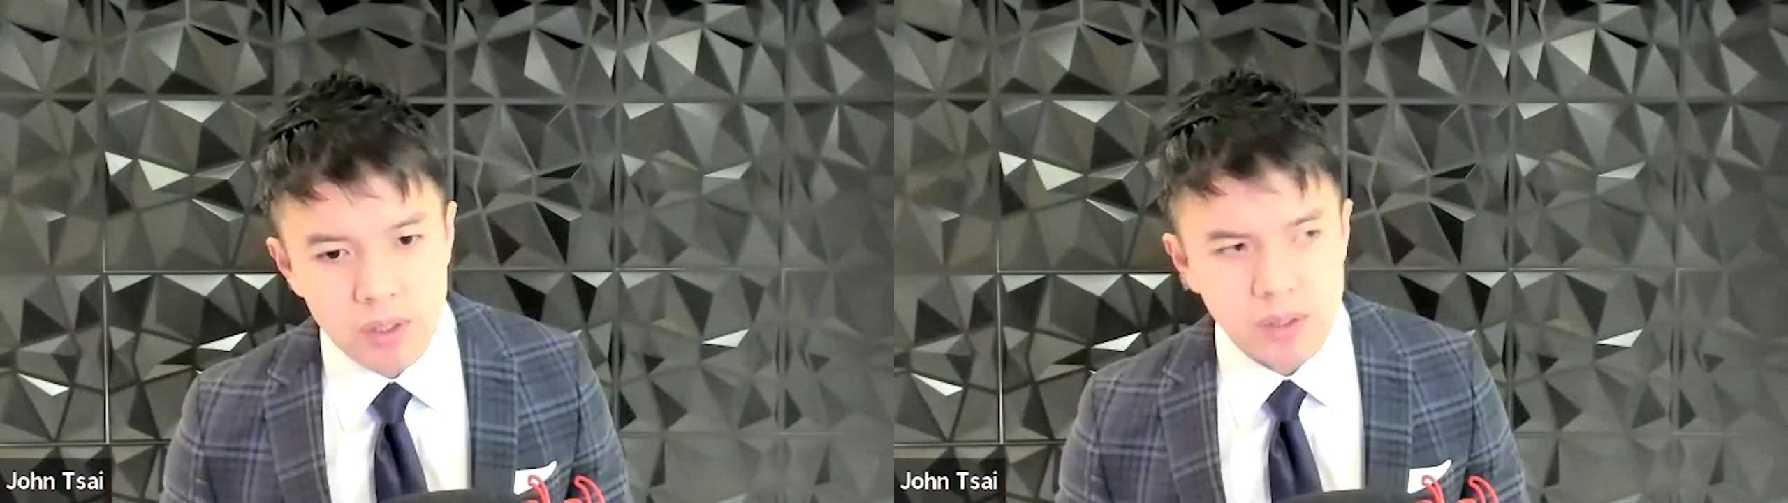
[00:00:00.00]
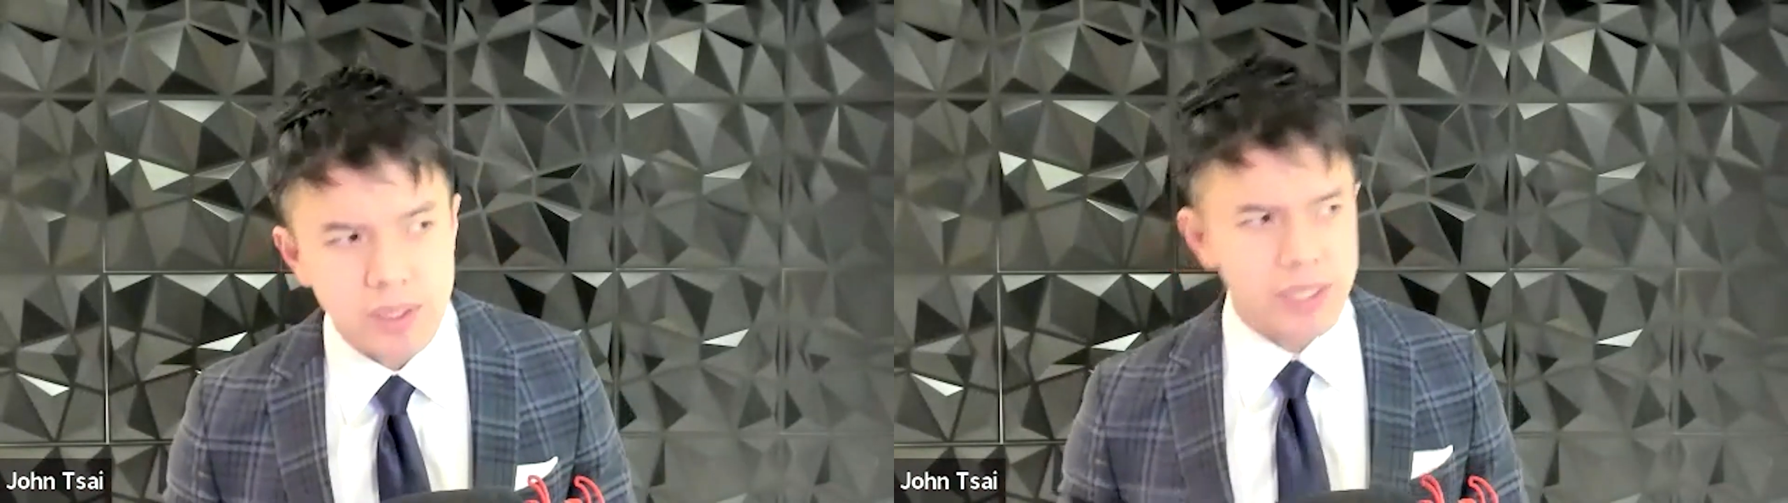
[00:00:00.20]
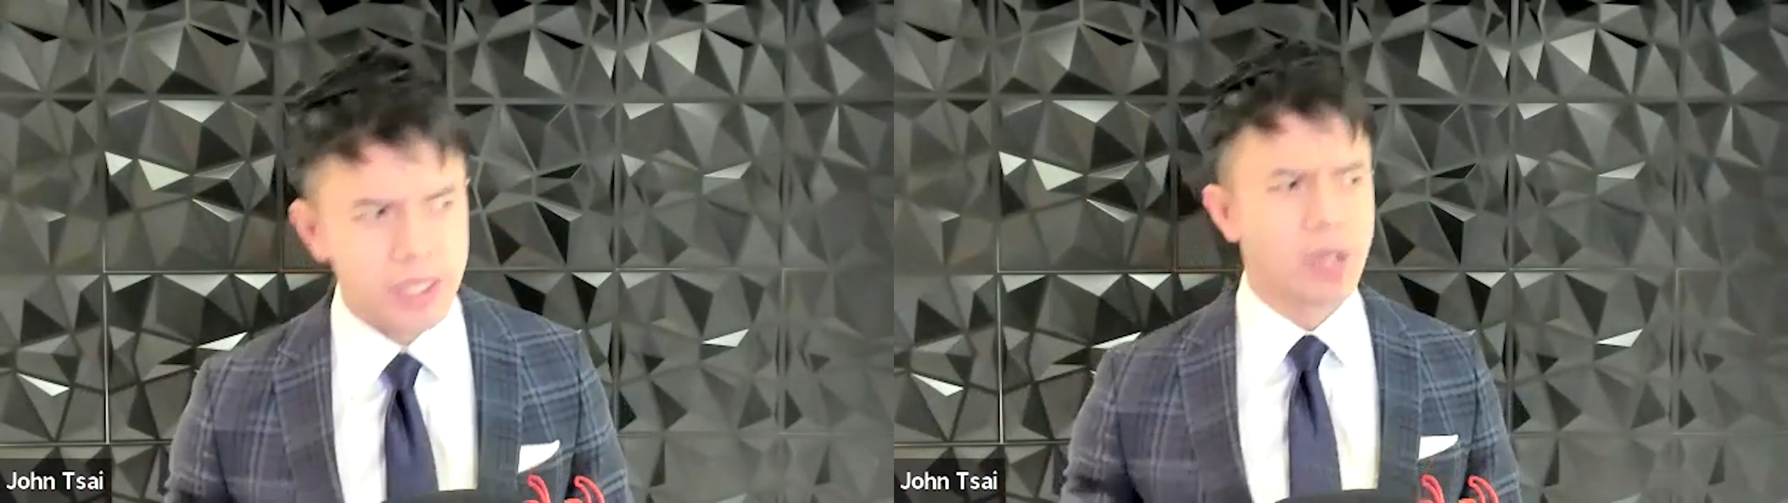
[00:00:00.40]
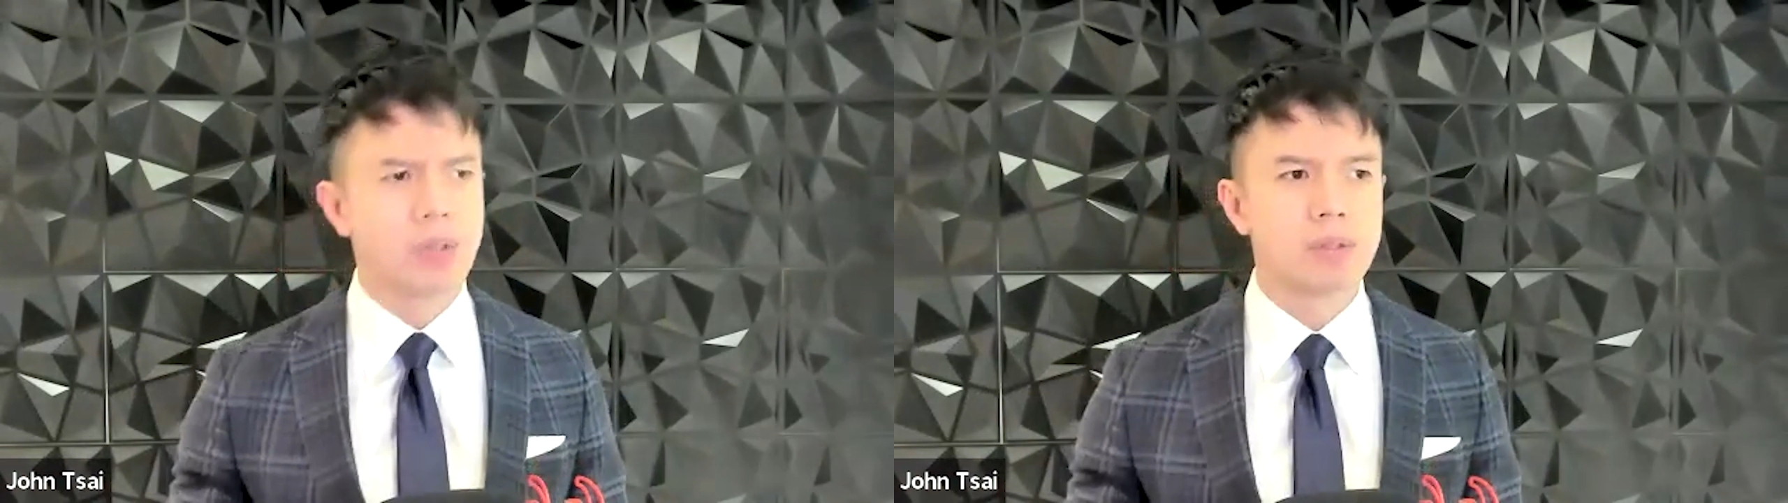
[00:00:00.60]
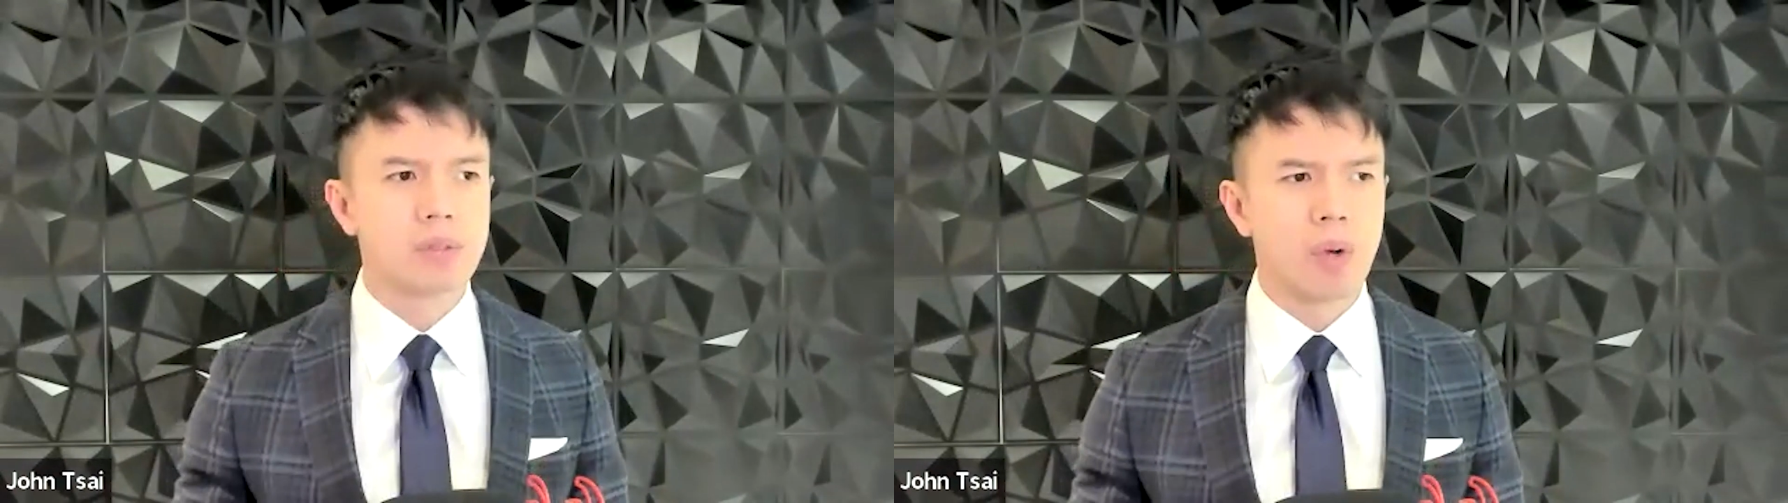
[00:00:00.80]
said,
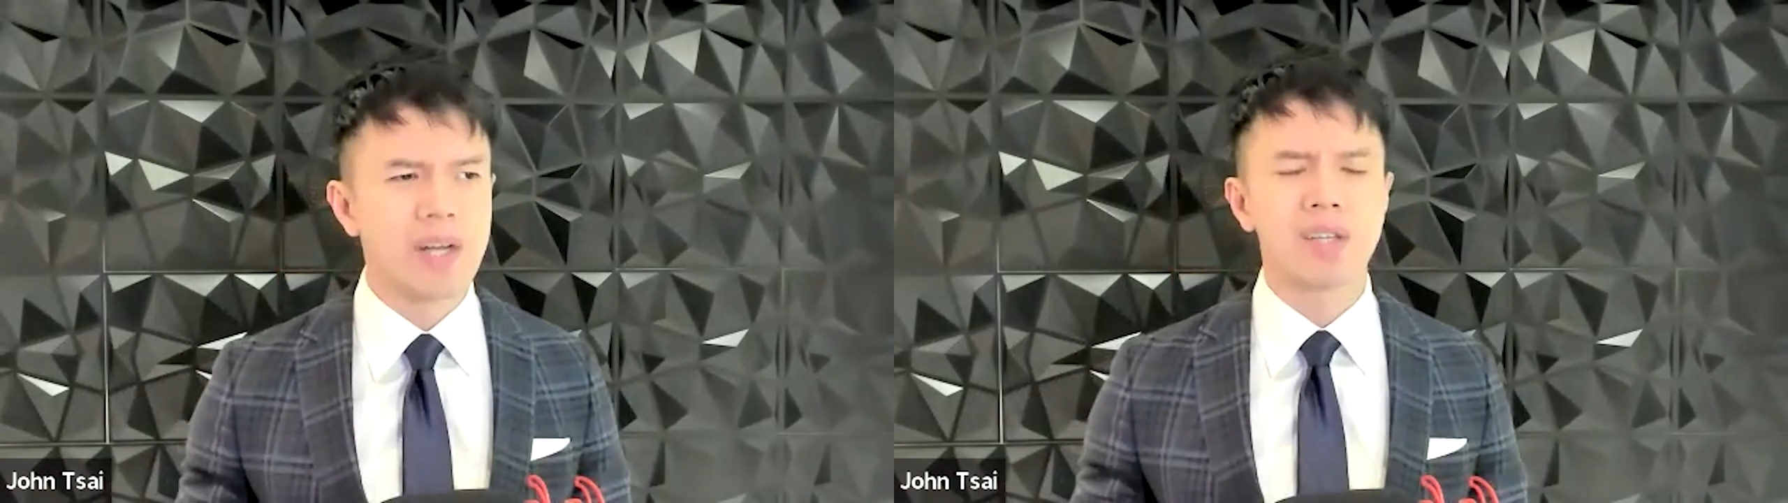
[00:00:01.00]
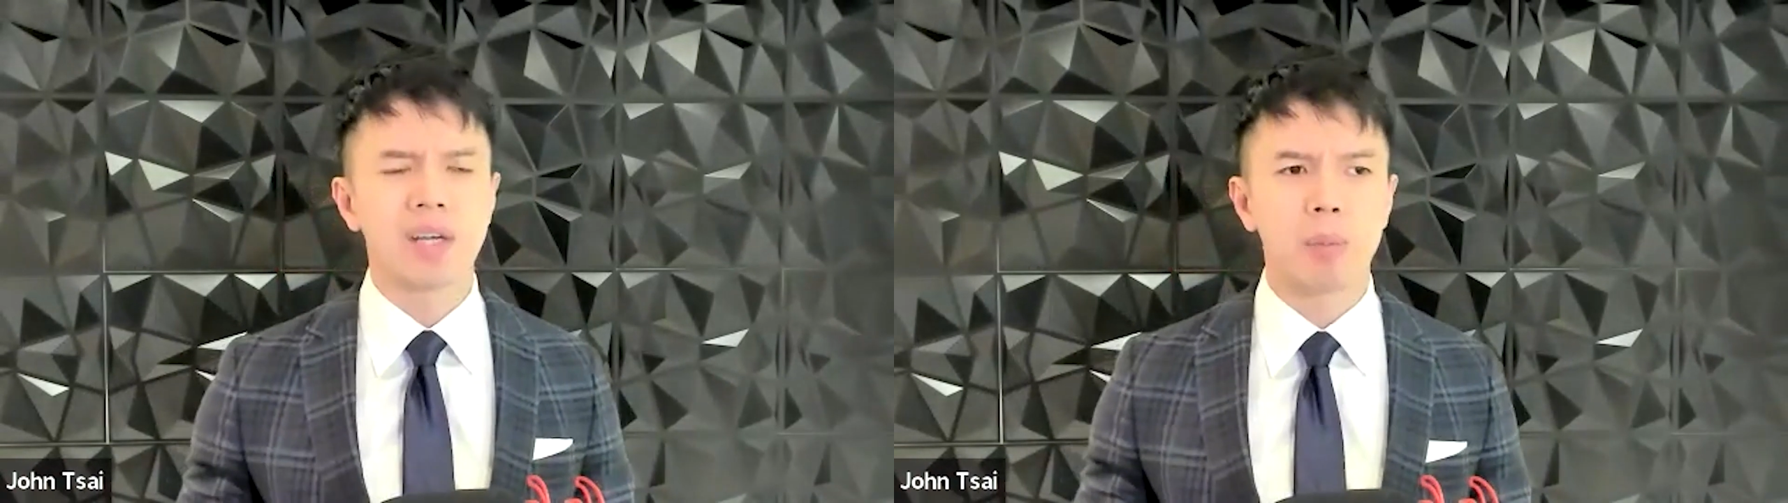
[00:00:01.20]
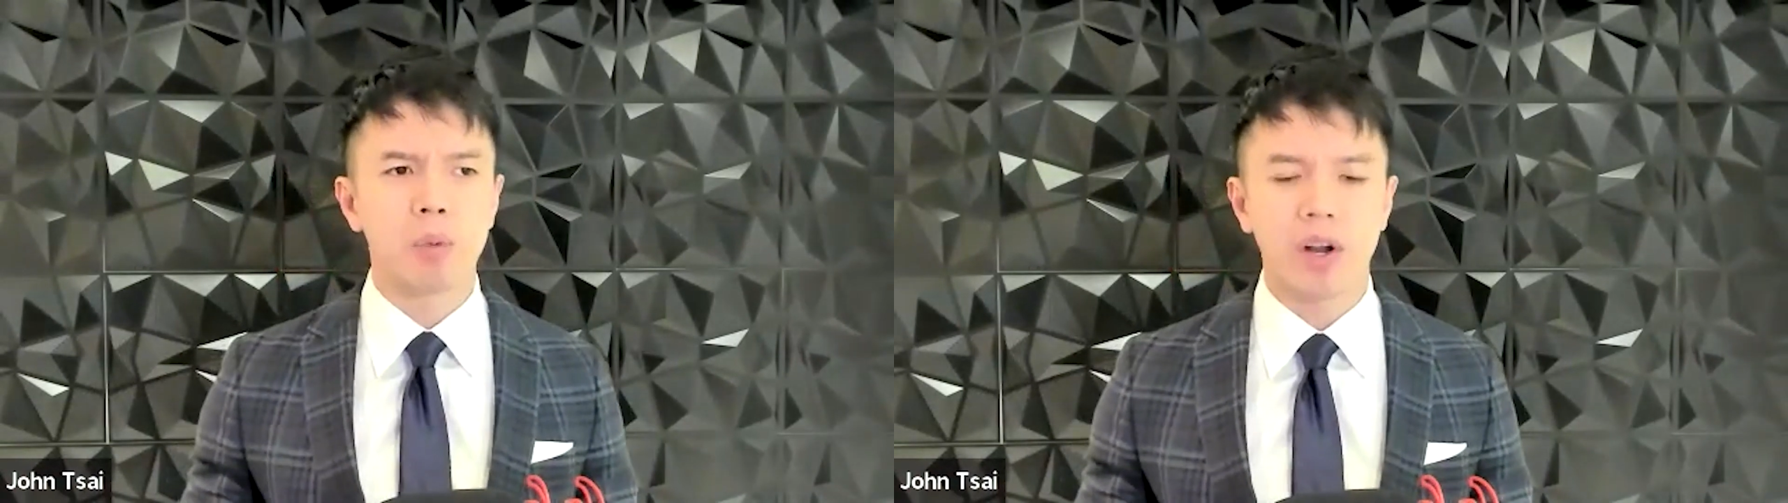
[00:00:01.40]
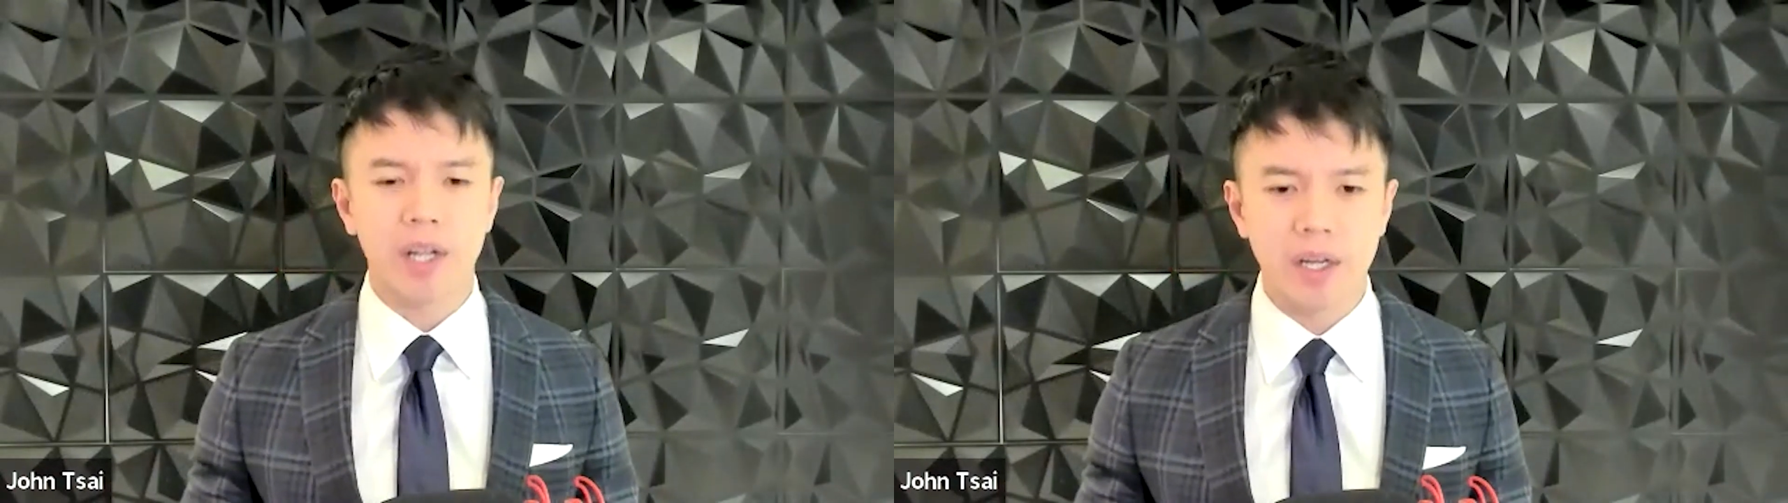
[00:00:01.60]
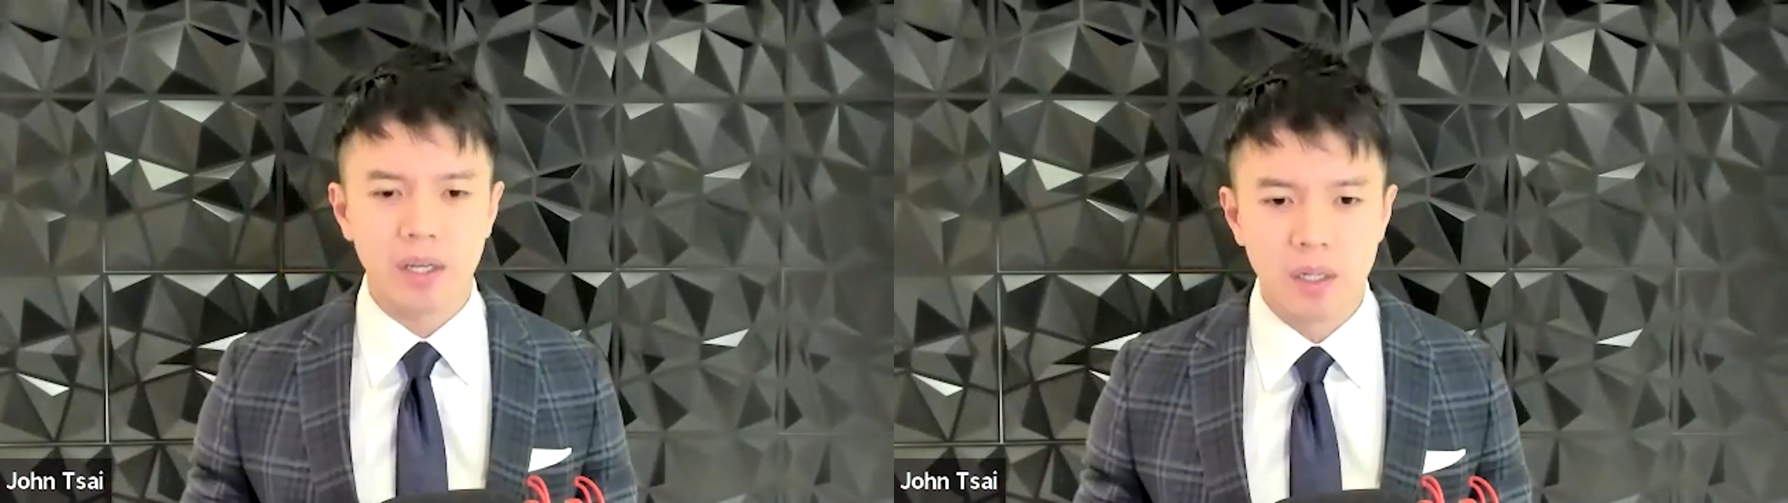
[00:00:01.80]
"No." "Why do you think I'm working?"